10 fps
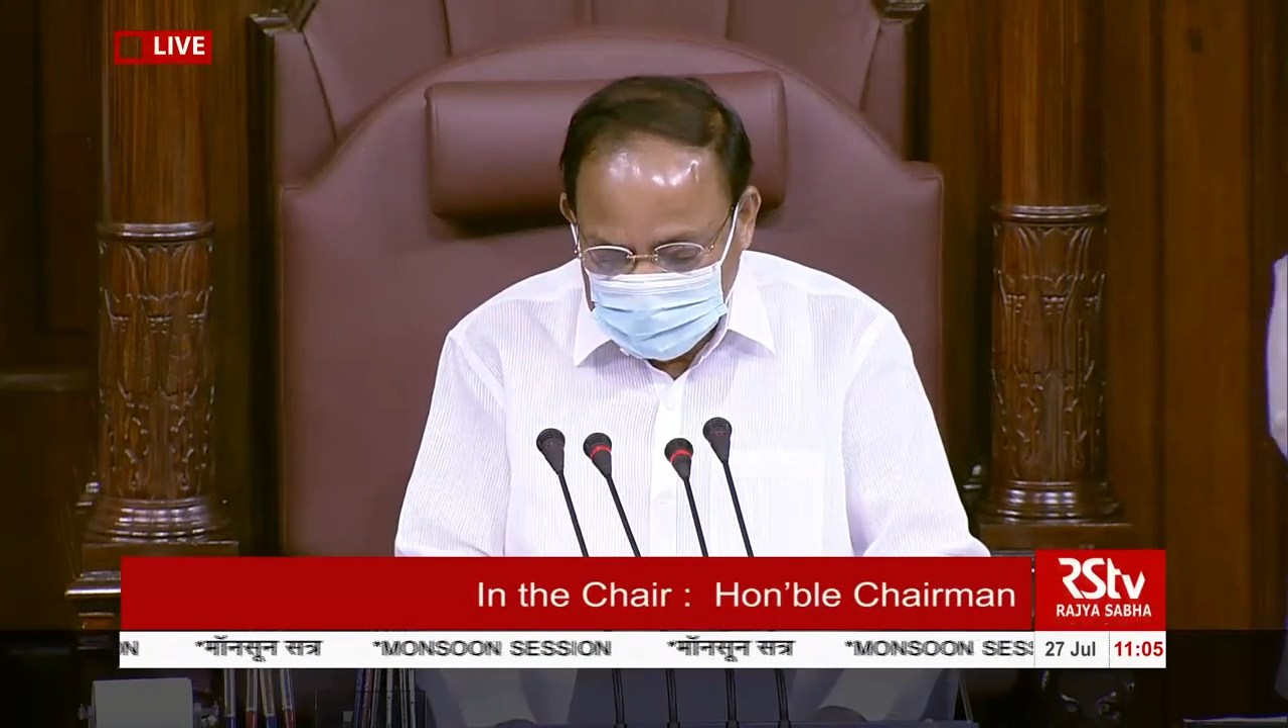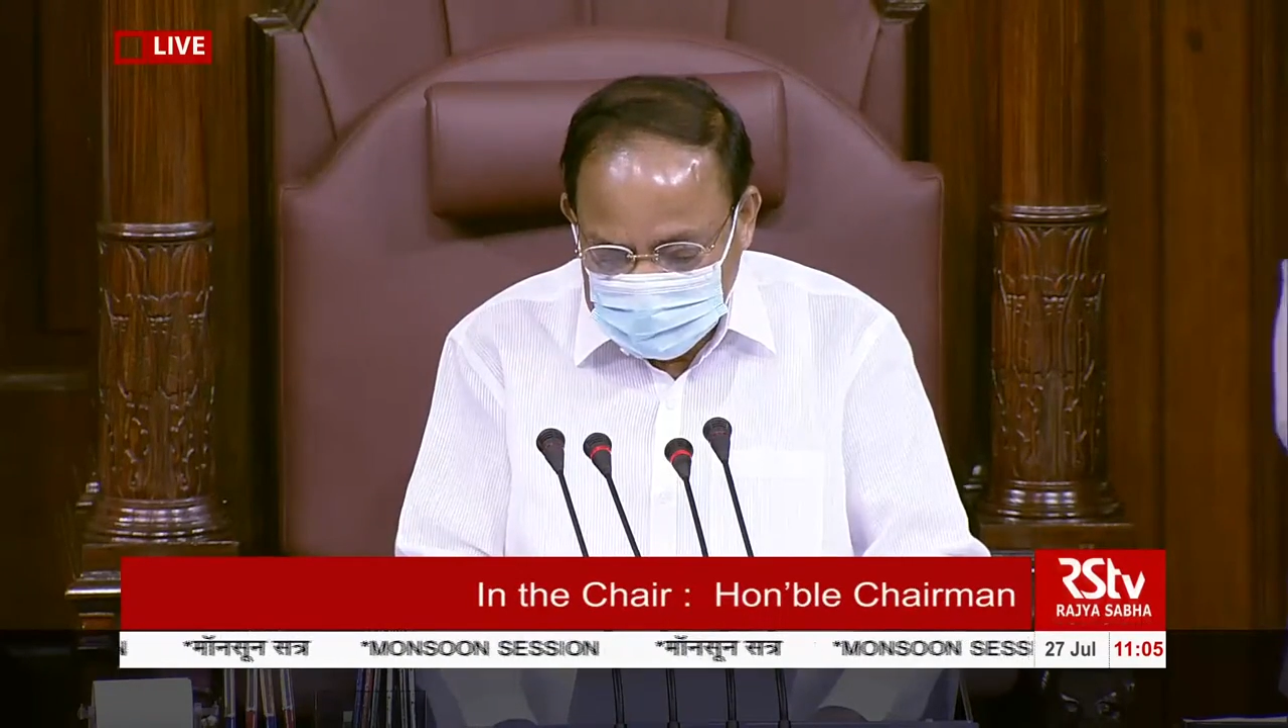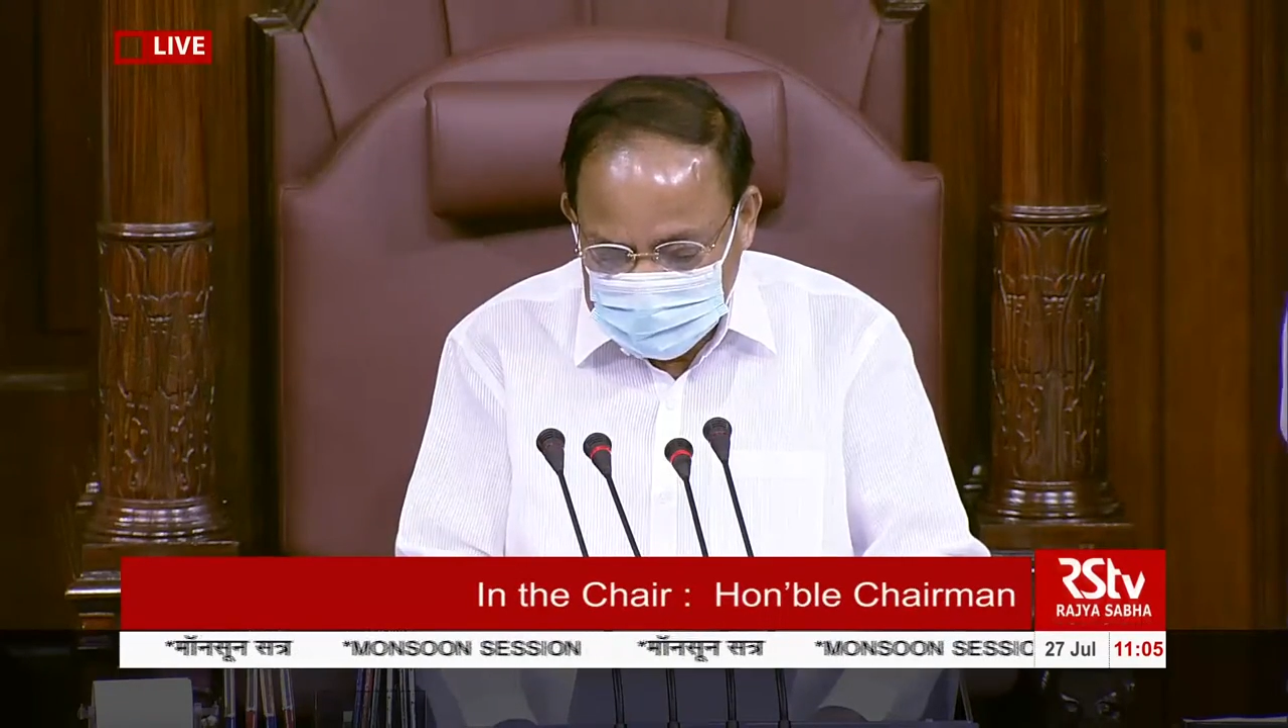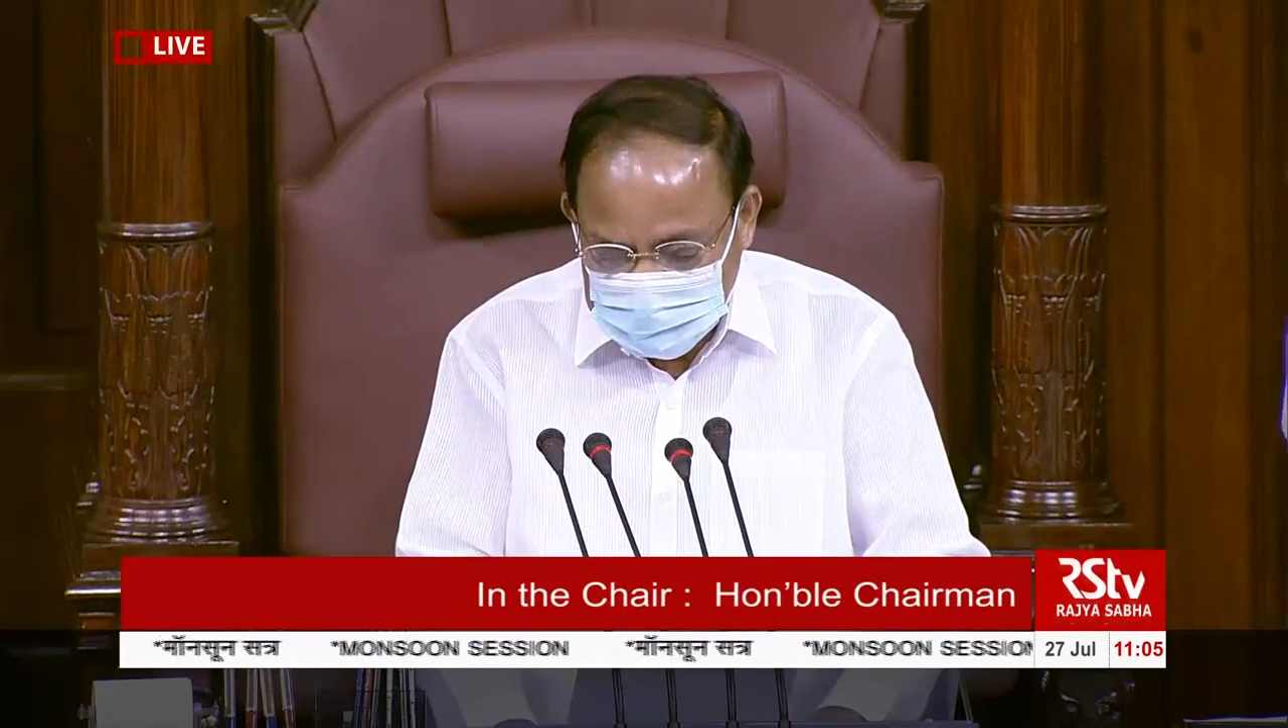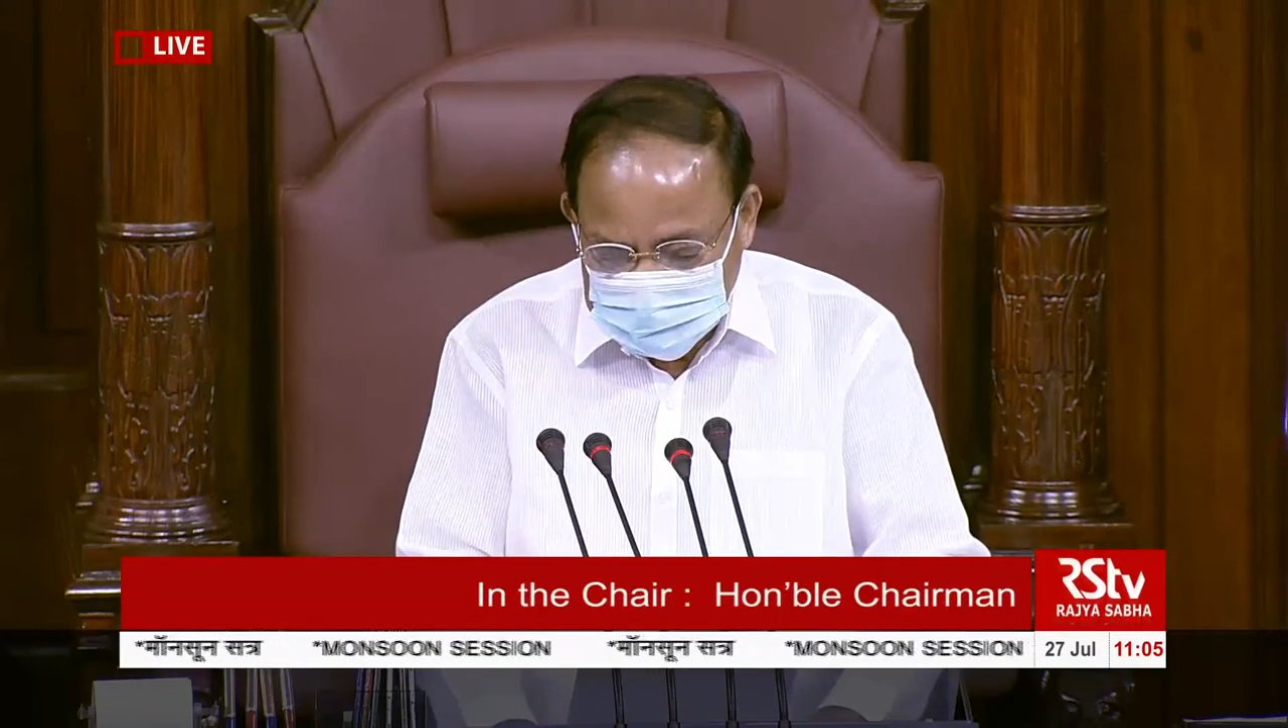
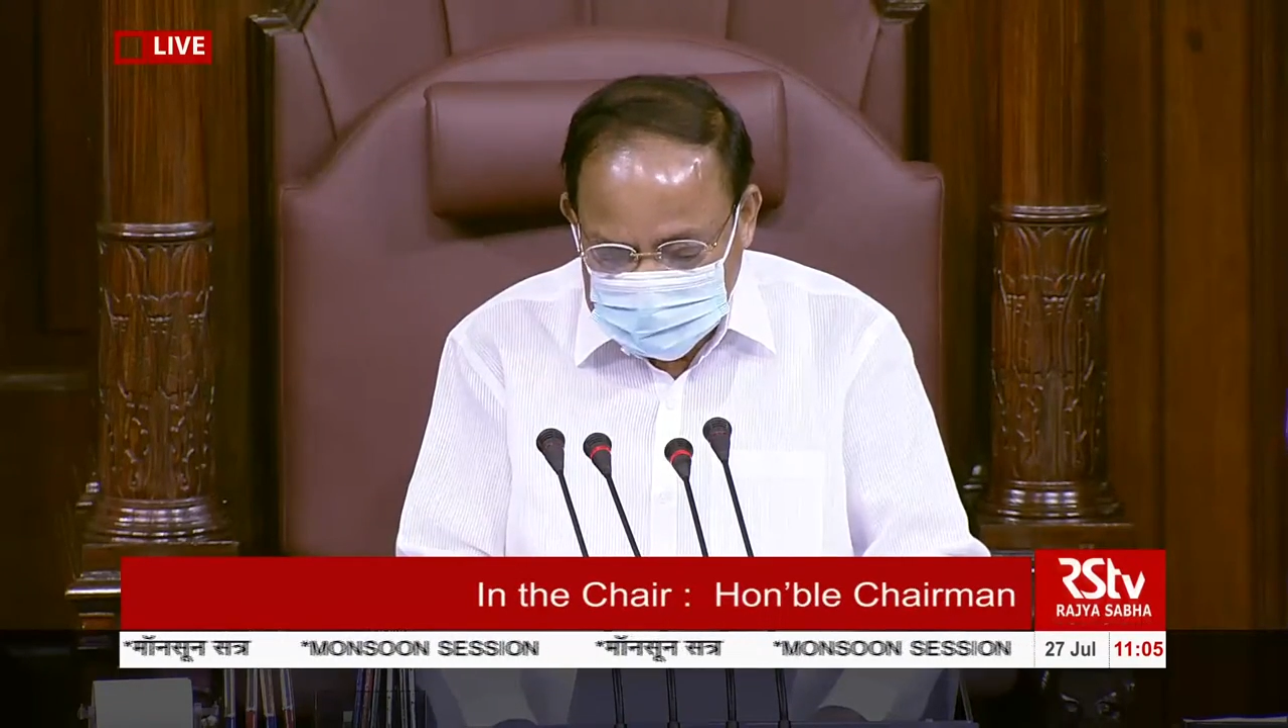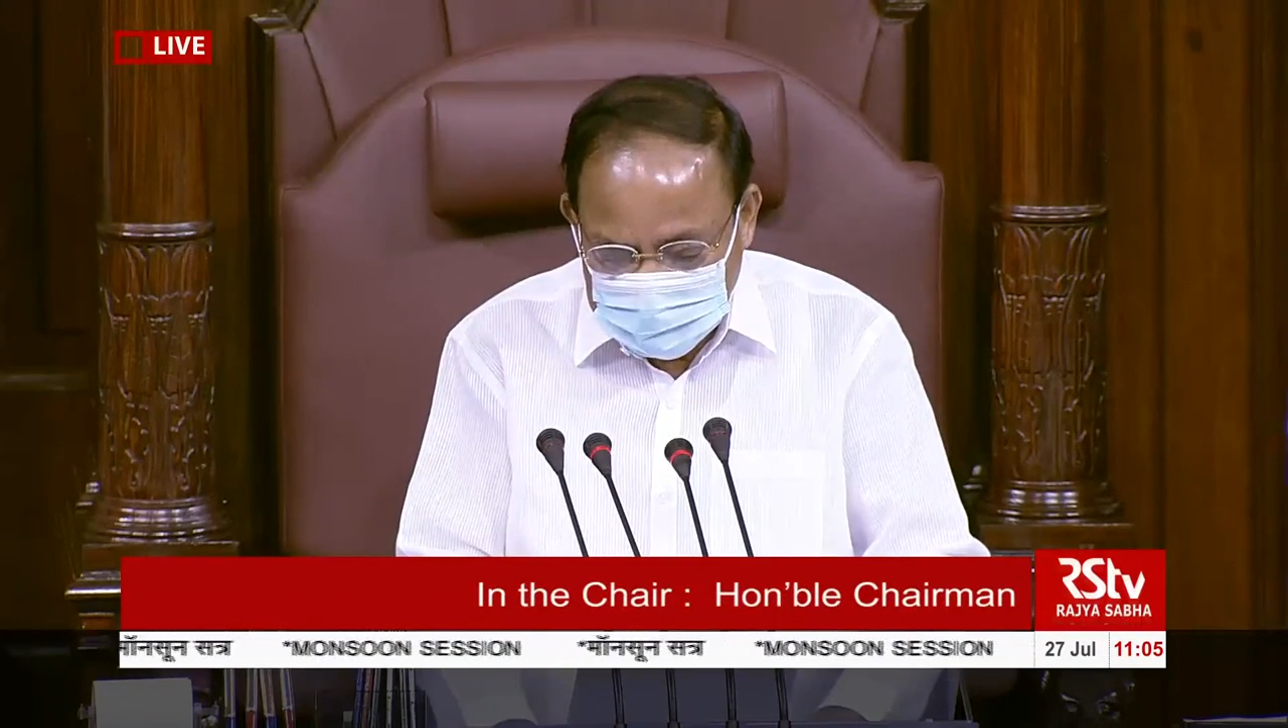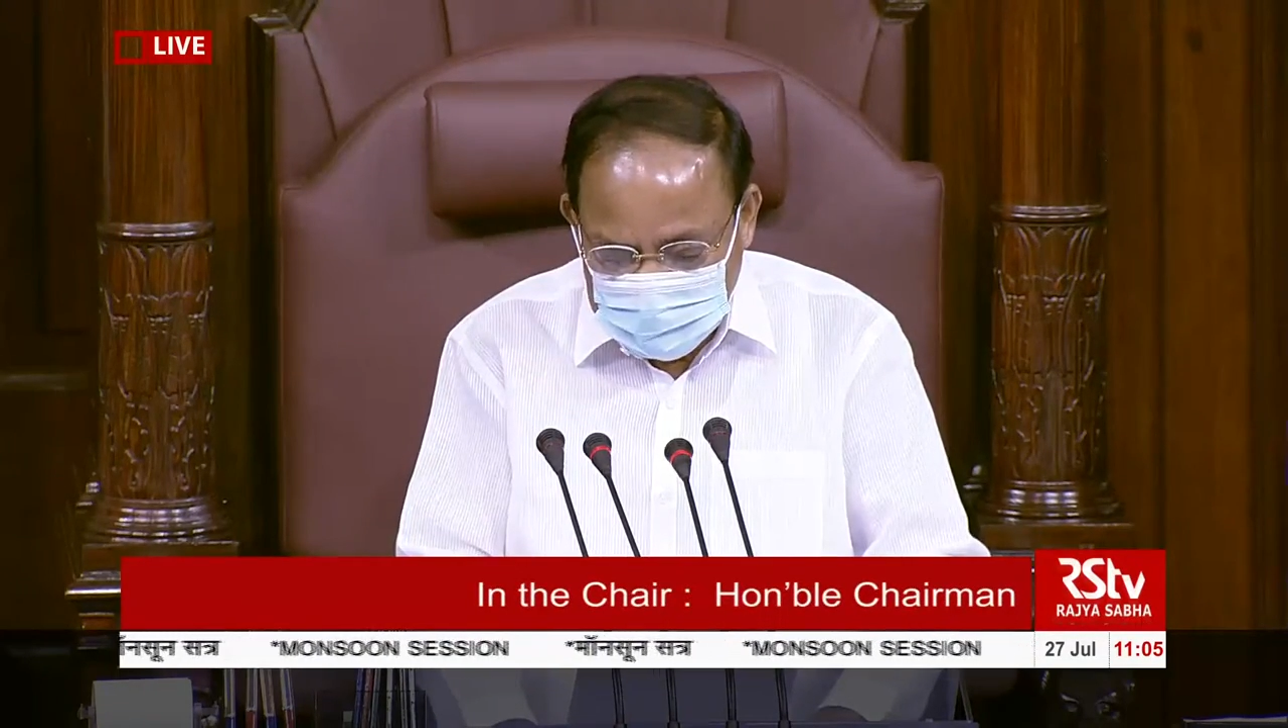who took an